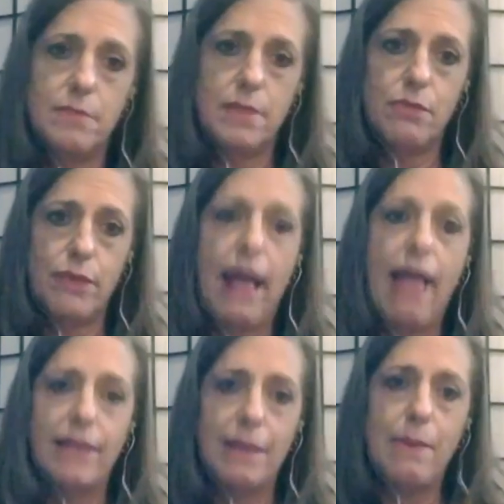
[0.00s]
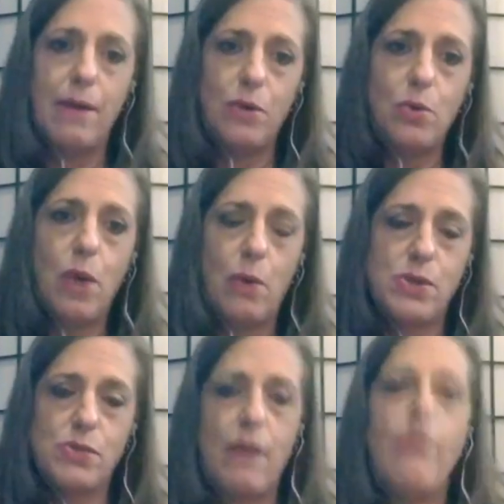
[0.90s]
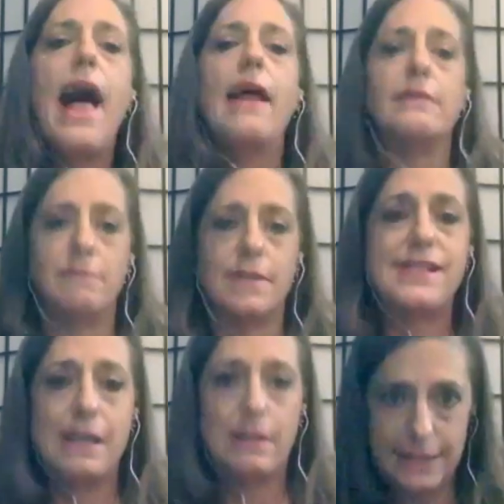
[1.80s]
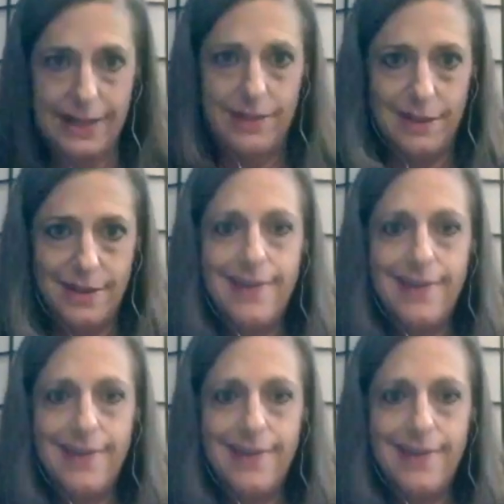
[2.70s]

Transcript: the reality about who I was around that settled in,